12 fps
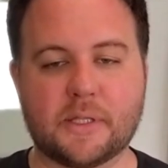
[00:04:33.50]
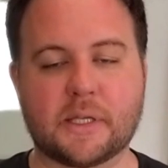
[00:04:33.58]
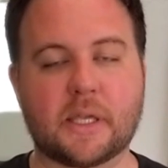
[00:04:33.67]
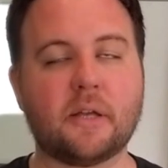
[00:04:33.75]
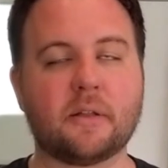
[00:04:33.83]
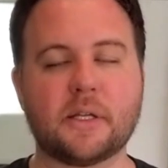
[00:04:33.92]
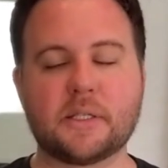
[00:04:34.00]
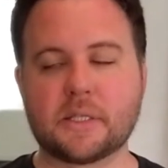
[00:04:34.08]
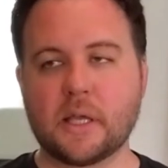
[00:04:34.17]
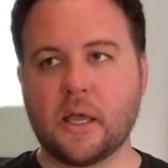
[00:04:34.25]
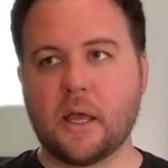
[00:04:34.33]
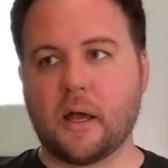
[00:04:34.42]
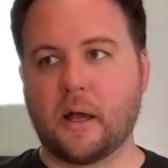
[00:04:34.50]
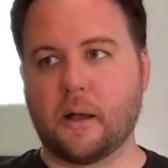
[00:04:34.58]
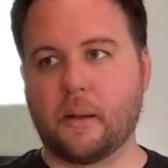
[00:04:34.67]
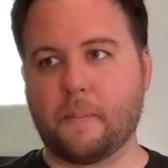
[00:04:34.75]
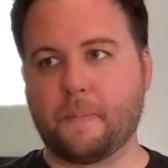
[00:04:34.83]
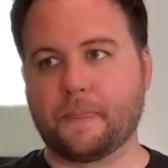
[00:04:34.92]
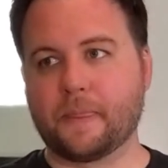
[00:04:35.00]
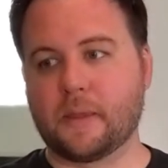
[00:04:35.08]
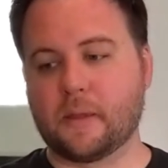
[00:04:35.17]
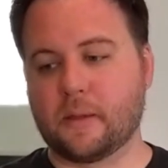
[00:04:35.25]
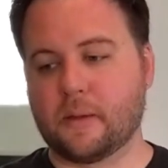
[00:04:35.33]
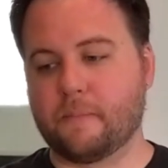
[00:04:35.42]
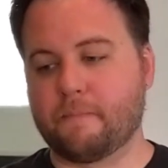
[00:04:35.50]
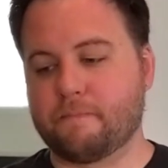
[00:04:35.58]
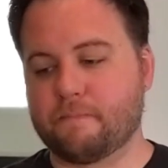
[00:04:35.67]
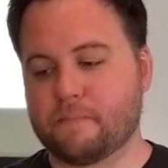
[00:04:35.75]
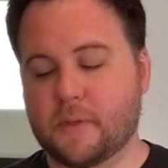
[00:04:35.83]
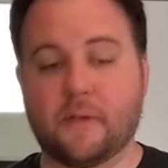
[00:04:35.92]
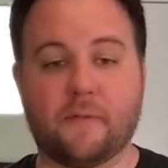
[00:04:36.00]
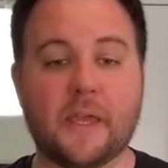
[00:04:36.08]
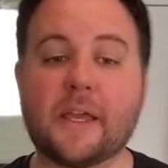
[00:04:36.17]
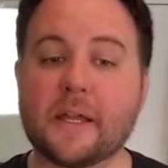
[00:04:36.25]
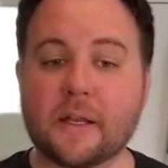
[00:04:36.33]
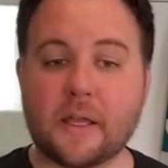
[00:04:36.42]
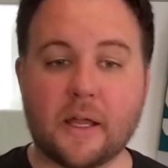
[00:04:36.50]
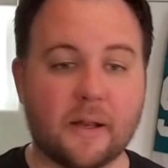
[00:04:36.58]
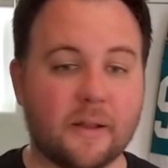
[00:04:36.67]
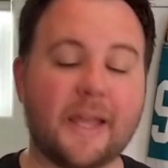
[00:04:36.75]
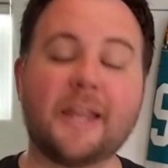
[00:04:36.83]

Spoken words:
Achilles, if he can